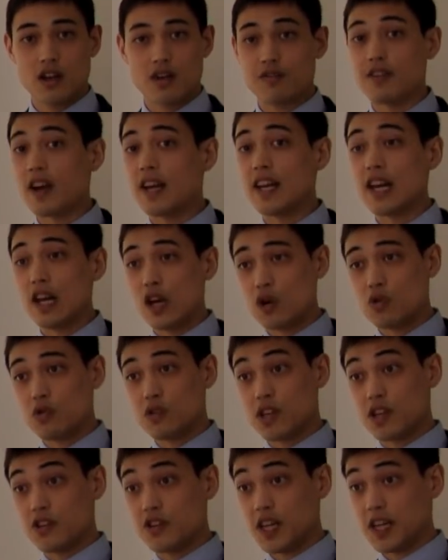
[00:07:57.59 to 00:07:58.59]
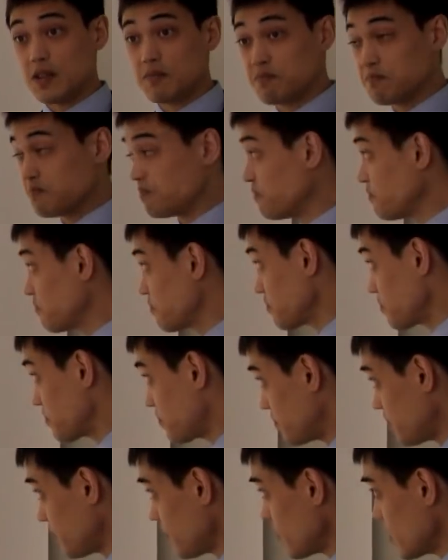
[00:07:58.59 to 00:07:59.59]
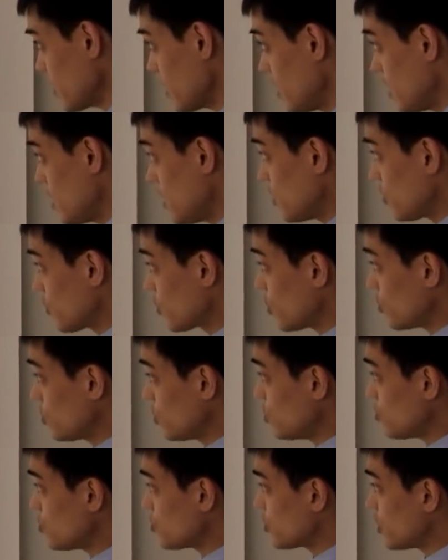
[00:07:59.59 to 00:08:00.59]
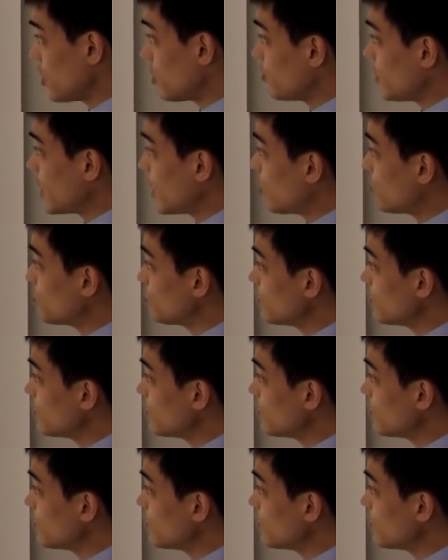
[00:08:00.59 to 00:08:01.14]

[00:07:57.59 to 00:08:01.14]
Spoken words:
fairly low degree. So usually we are